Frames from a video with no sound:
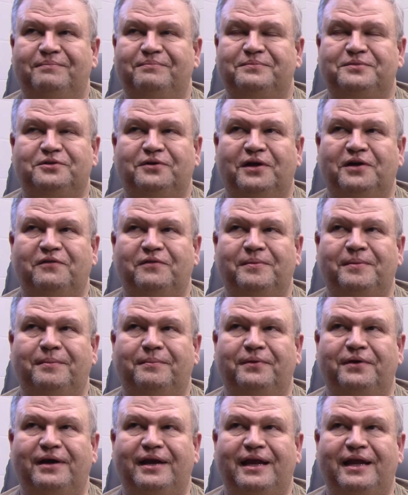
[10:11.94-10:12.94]
trying to
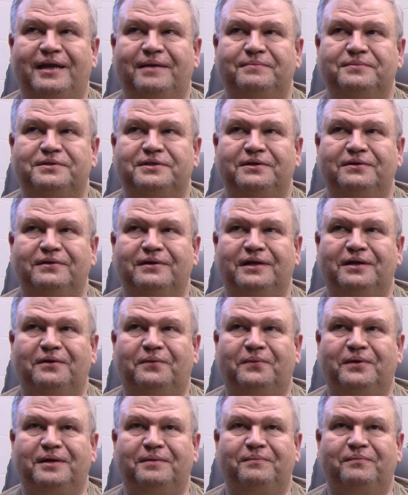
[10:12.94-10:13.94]
remember names here. I
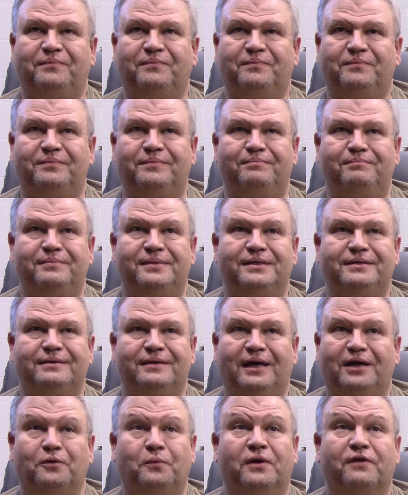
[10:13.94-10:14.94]

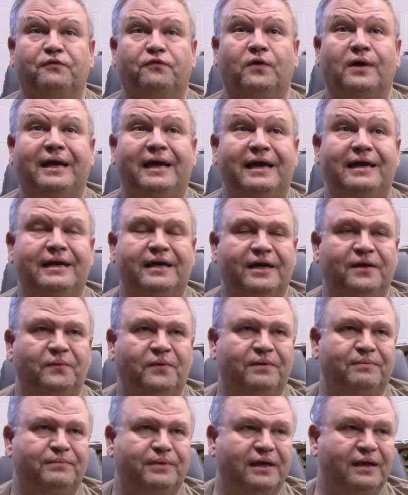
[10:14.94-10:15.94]
don't want to forget
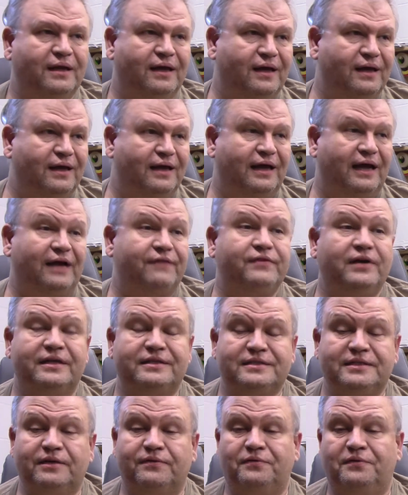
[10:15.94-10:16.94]
anyone, but I've got
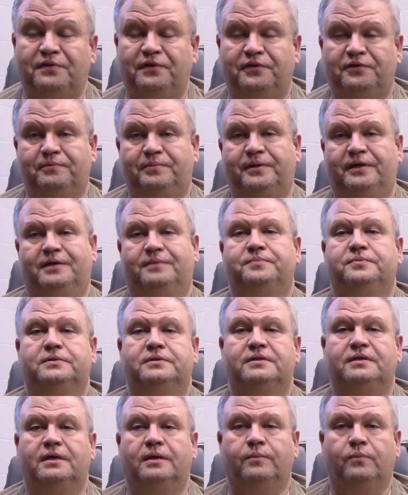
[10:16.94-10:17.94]
several other pipes
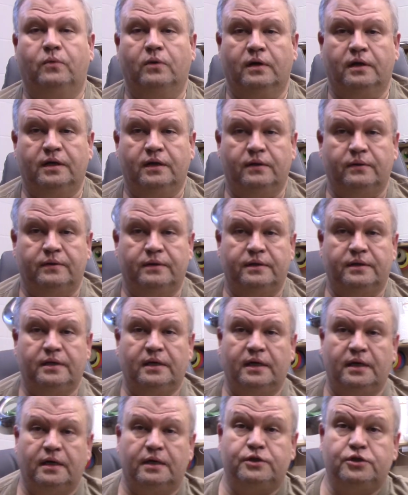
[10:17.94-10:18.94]
that I'm working
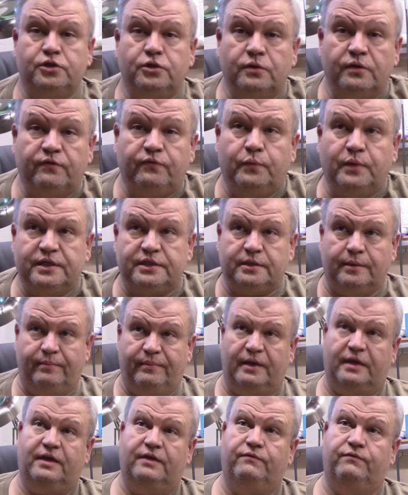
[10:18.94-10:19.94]
on, two of which I'm
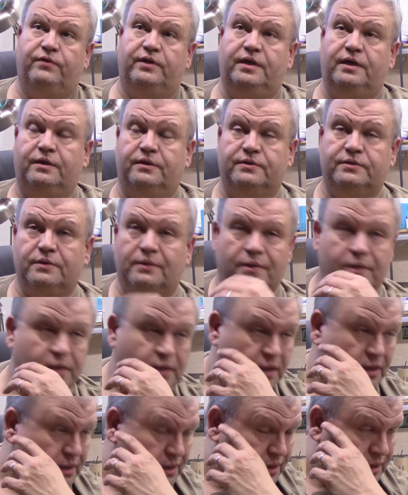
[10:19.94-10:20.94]
making videos
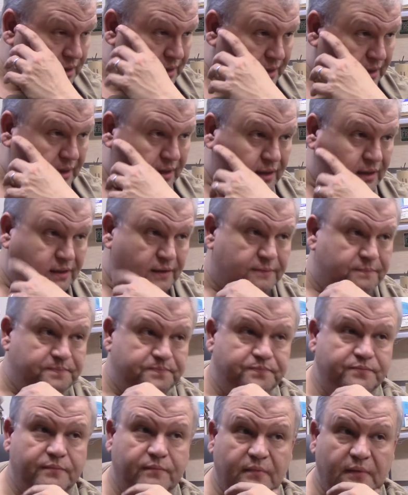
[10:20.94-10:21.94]
on.
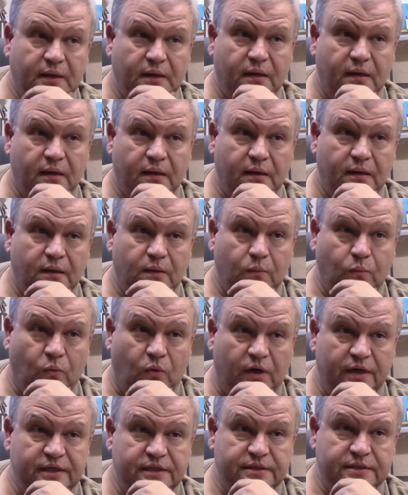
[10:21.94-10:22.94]

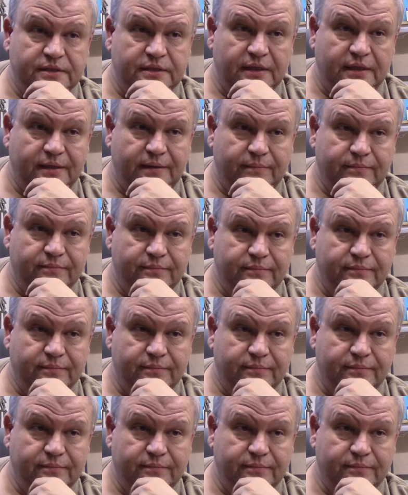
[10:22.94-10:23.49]
One is a